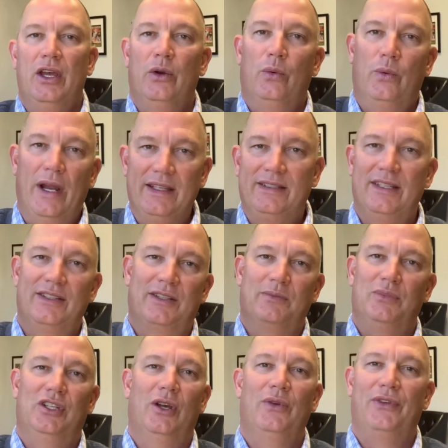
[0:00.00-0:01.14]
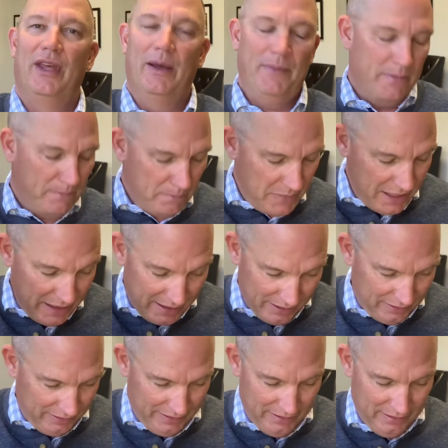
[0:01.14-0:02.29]
Racism shows up
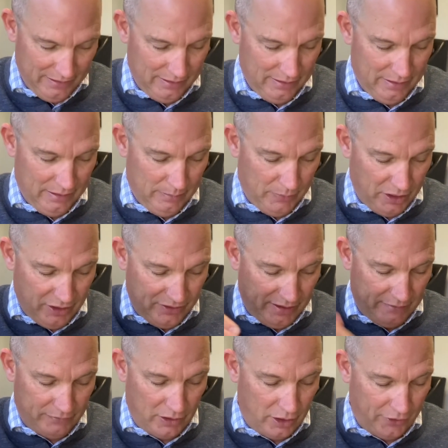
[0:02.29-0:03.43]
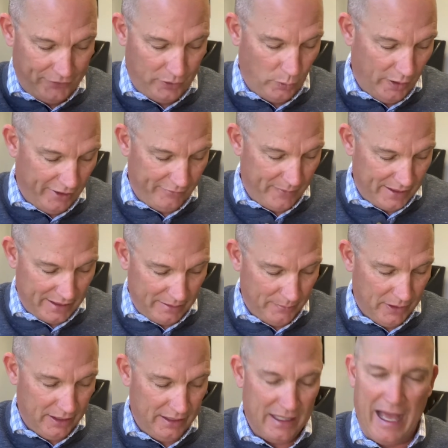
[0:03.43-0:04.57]
immediately because they've lost their way of making
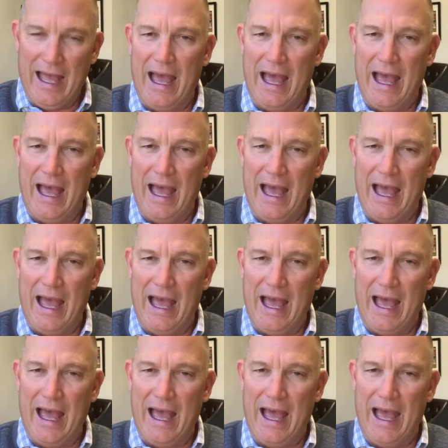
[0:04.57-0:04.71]
money.